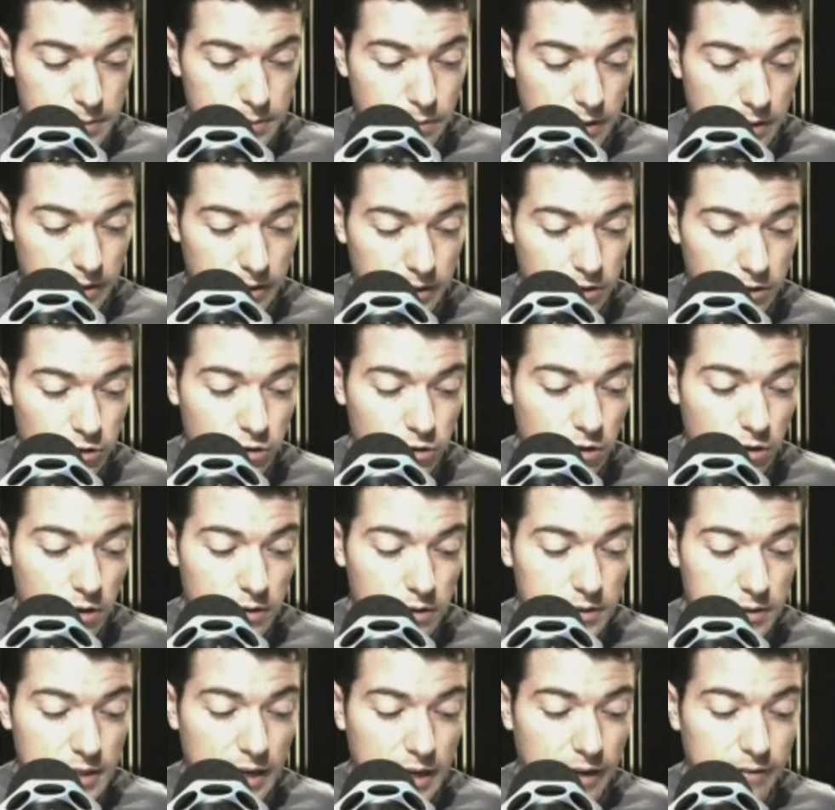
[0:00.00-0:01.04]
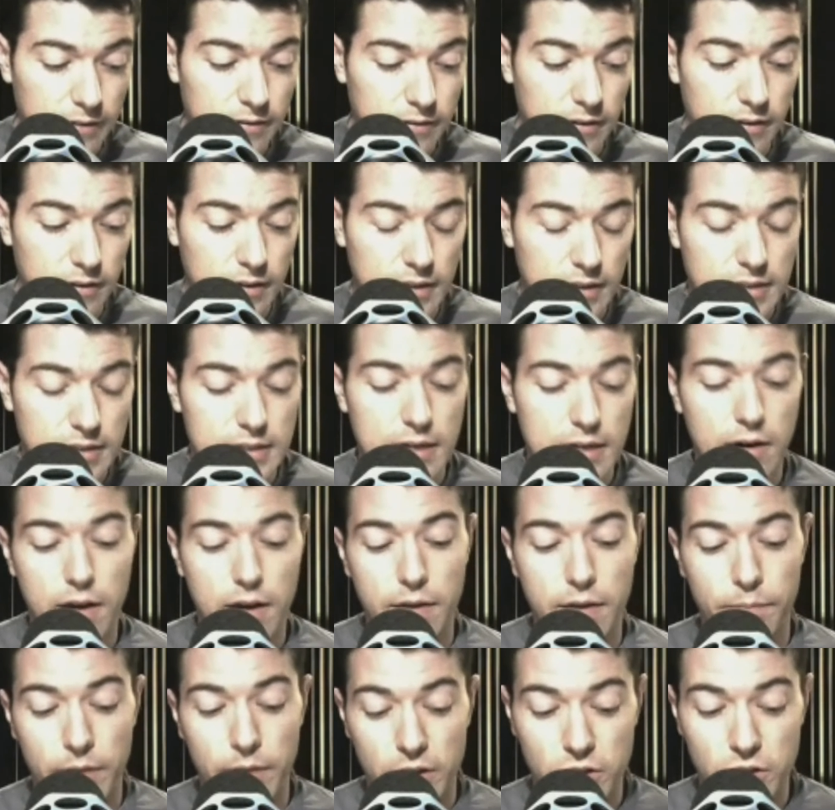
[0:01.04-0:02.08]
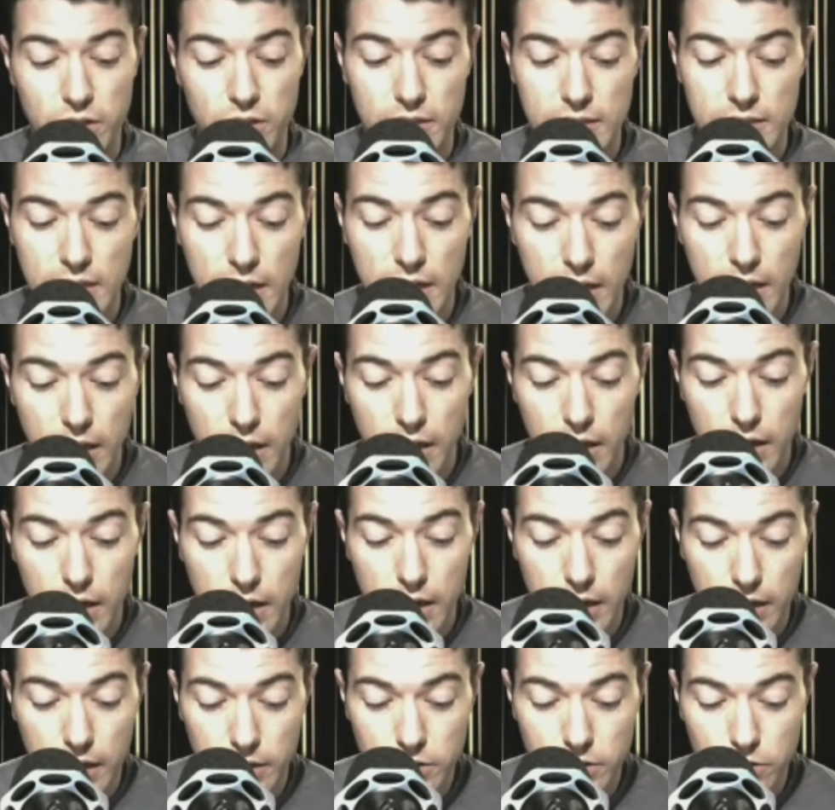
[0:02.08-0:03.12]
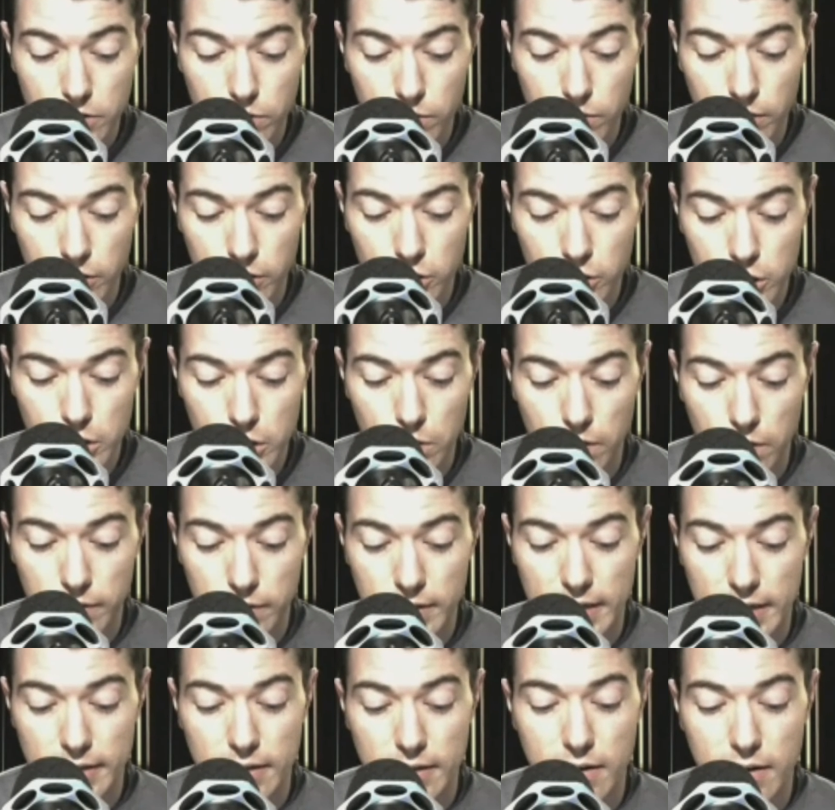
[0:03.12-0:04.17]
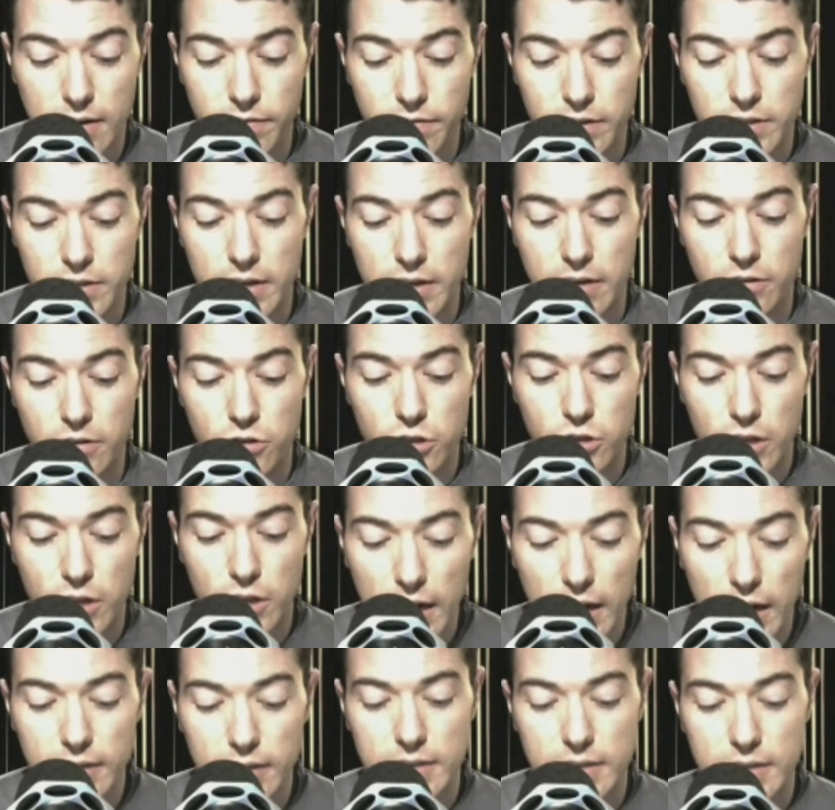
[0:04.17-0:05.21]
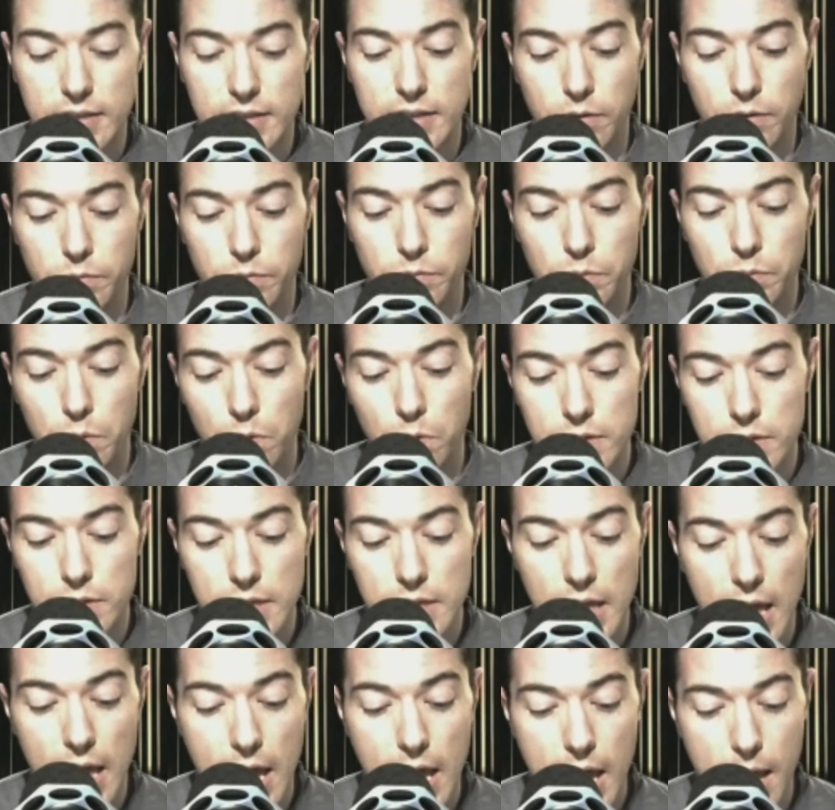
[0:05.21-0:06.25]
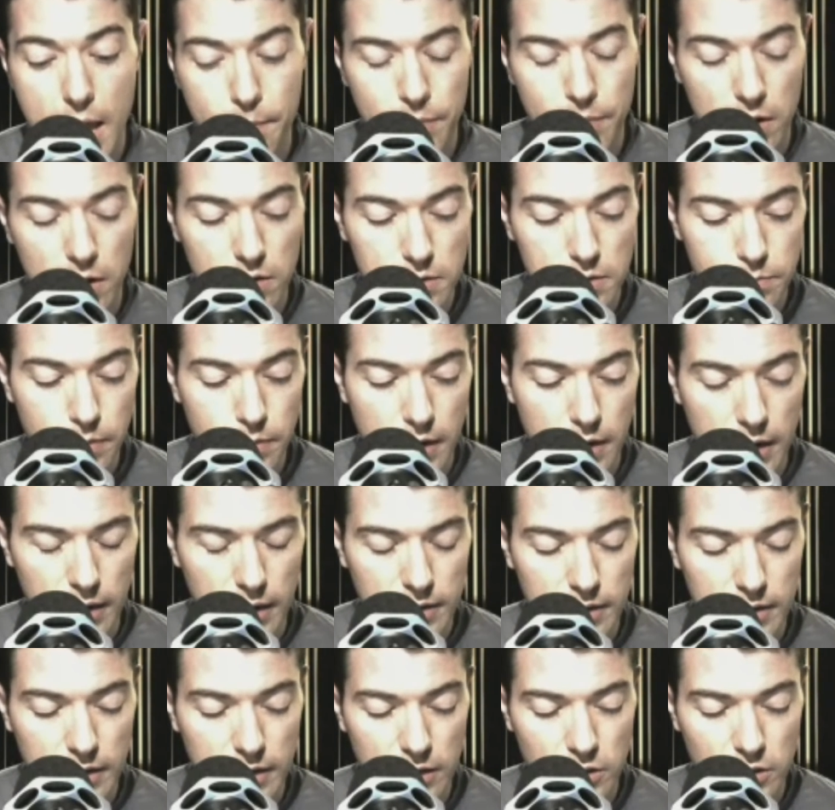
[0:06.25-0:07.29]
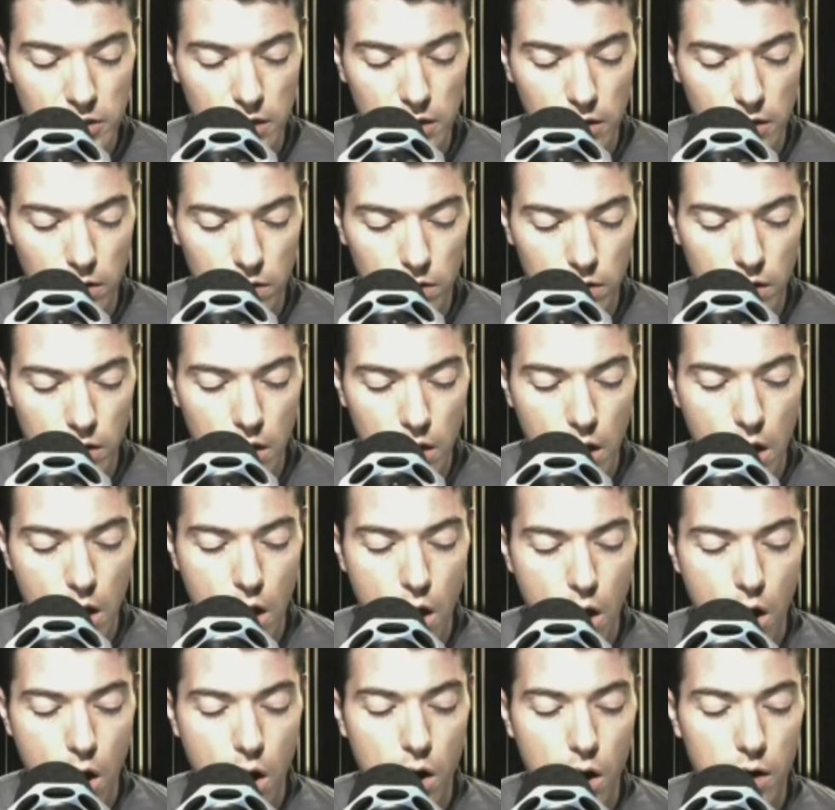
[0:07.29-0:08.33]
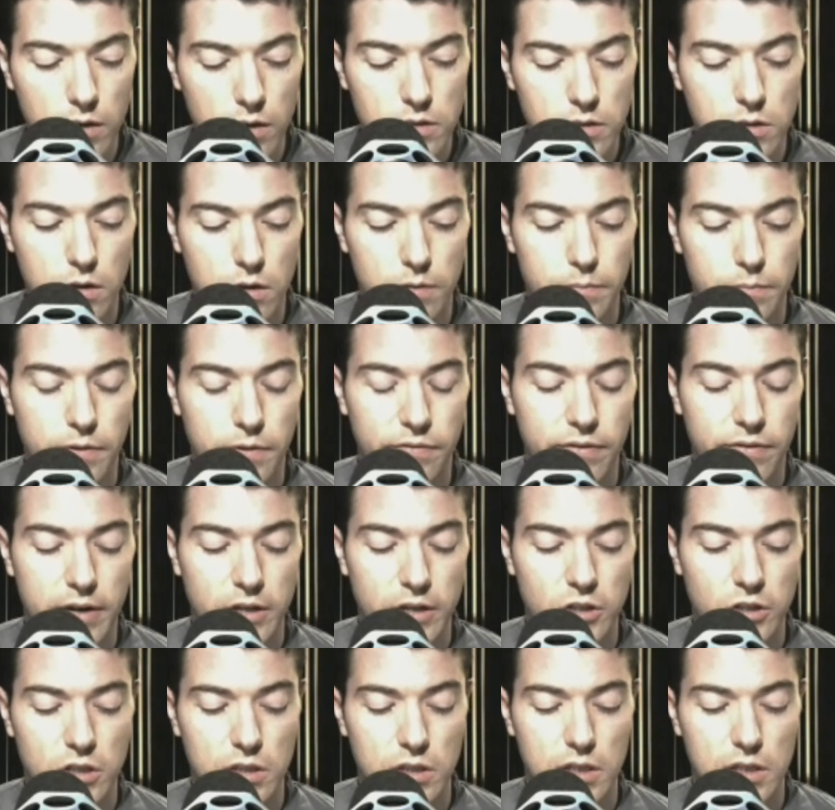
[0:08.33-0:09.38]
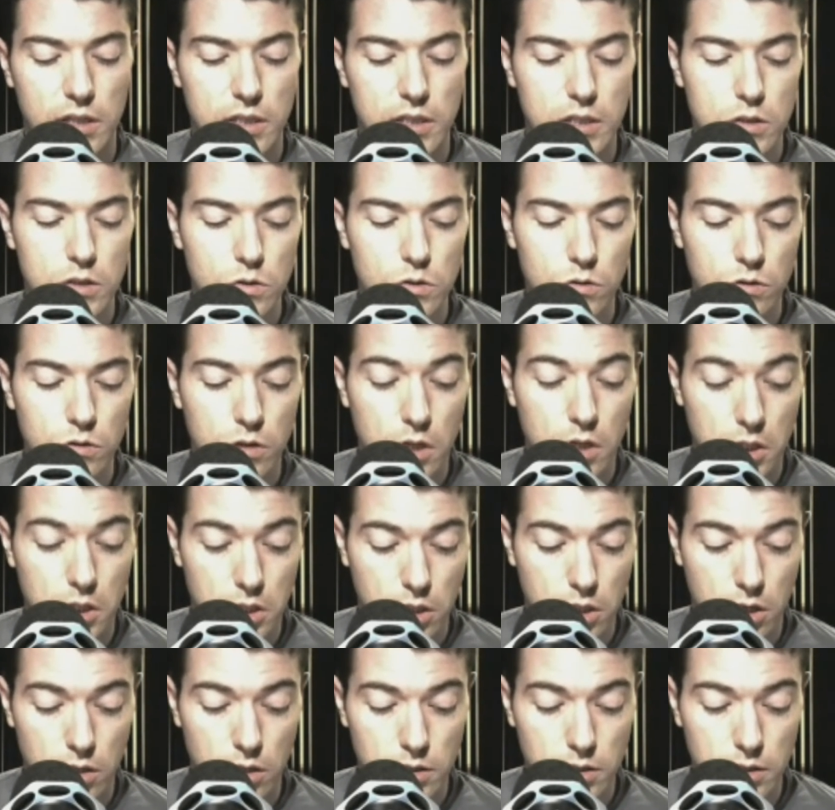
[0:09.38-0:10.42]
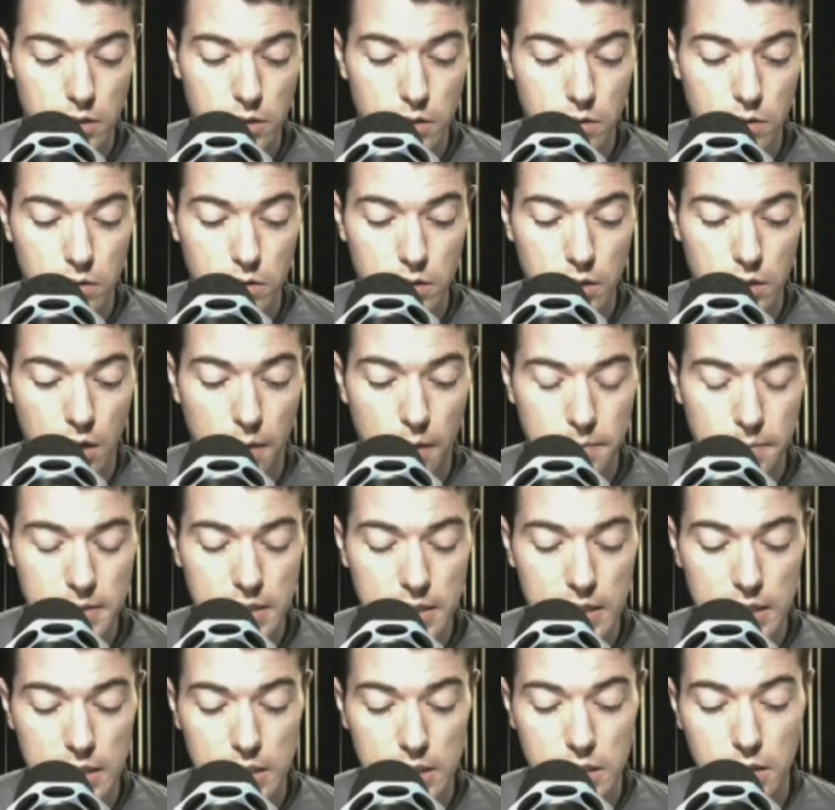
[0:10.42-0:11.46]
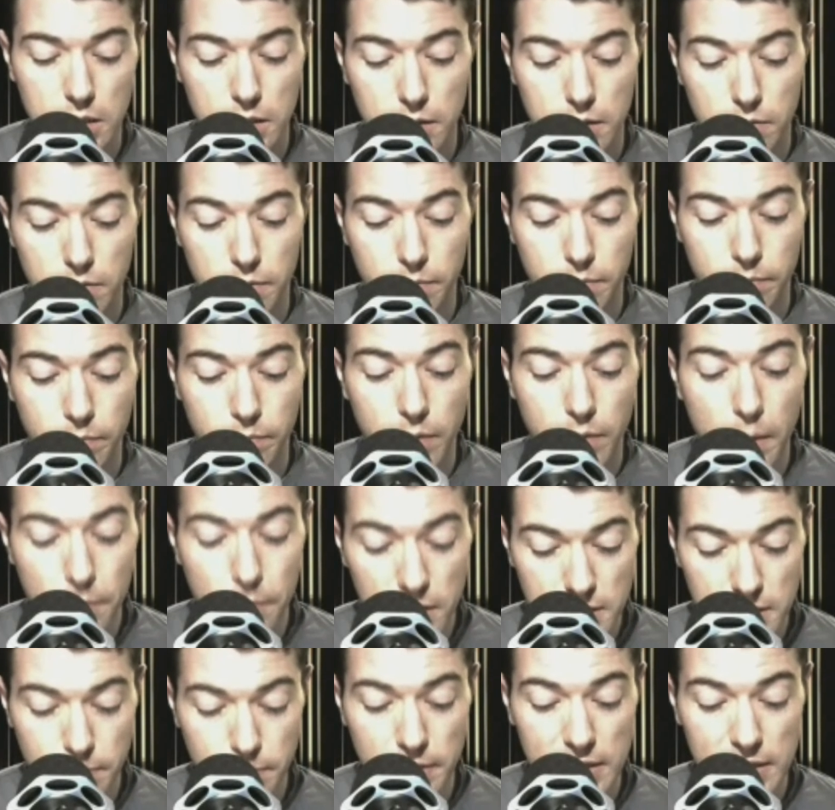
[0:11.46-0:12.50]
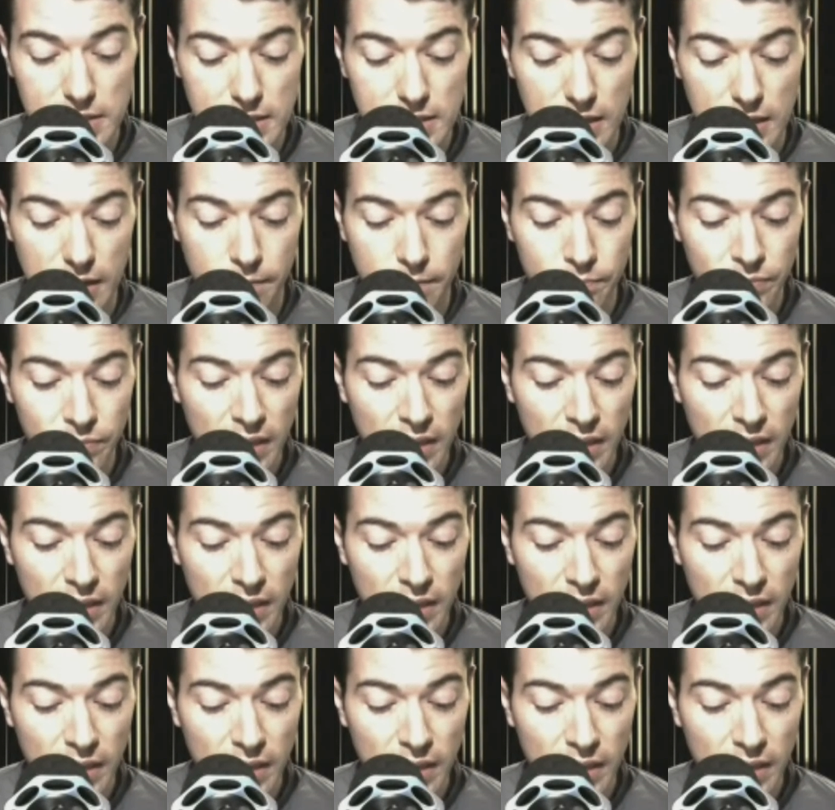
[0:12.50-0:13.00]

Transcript: Parties shall take the necessary measures to ensure that the confidentiality rules imposed by international law on certain professionals do not constitute an obstacle to the possibility,